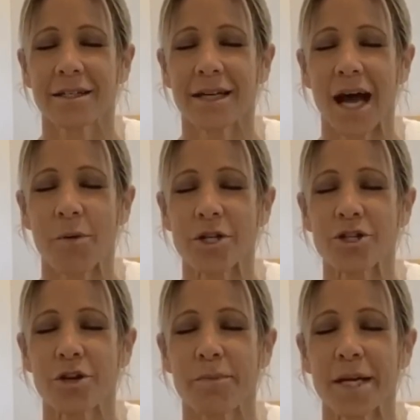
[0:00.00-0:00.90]
I want you
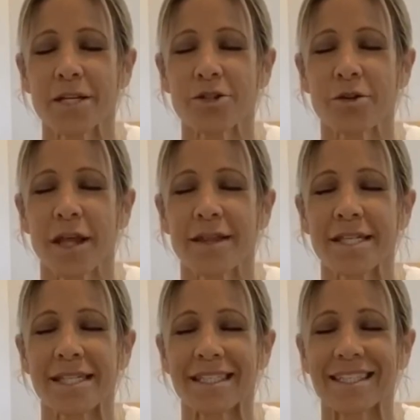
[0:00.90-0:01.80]
to picture that
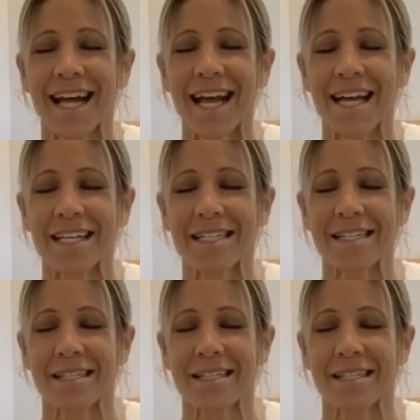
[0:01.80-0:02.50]
this light,